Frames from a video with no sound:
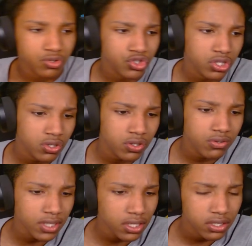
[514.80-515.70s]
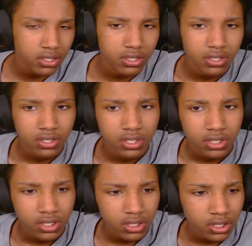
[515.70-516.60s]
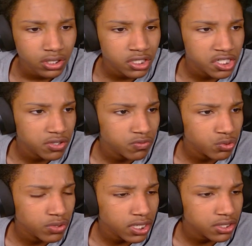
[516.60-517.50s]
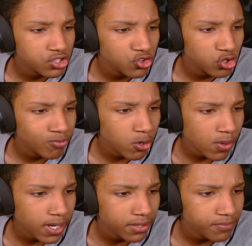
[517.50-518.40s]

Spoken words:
You know, okay. He's on Do Not Disturb. All right.